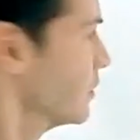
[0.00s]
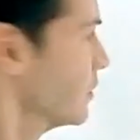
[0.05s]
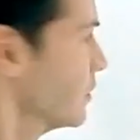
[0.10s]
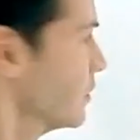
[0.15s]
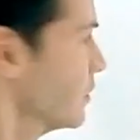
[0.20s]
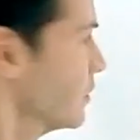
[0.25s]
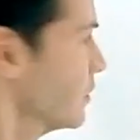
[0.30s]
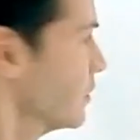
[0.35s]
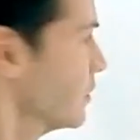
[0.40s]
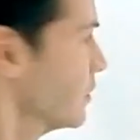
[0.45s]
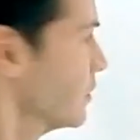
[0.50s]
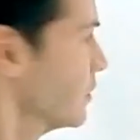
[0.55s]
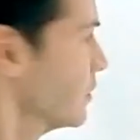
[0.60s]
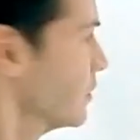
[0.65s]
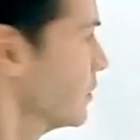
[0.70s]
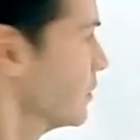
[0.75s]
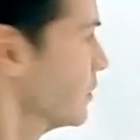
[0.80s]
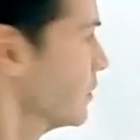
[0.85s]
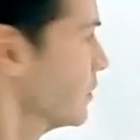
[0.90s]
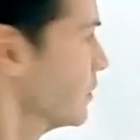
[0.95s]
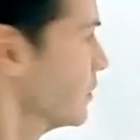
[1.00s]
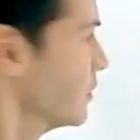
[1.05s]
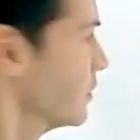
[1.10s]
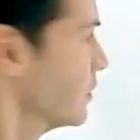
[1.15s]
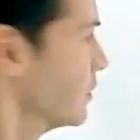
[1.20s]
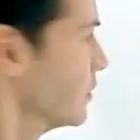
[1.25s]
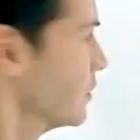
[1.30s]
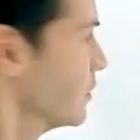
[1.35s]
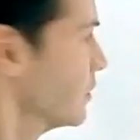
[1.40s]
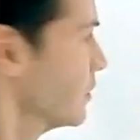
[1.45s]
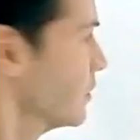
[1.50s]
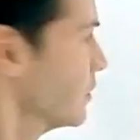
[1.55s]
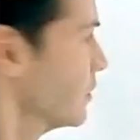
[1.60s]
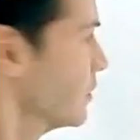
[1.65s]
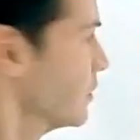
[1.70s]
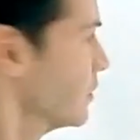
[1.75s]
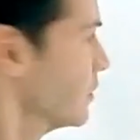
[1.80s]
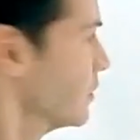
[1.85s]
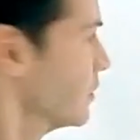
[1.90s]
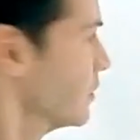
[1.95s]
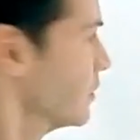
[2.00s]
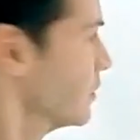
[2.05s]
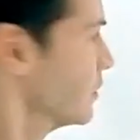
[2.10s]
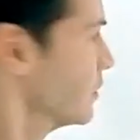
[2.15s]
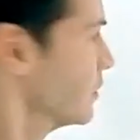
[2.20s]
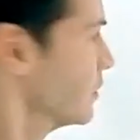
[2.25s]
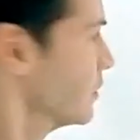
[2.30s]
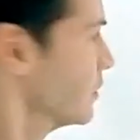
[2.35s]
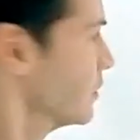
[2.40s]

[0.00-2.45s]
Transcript: [no speech]